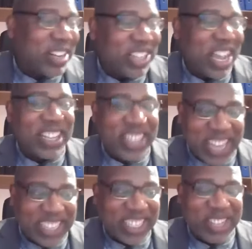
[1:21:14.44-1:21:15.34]
and checked,
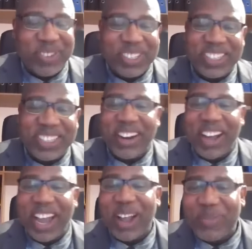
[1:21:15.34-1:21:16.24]
yes, it was
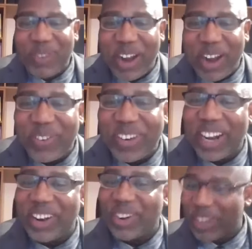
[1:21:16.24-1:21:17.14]
there. And I'm grateful
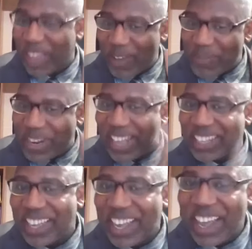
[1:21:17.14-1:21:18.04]
that the Lord gave me that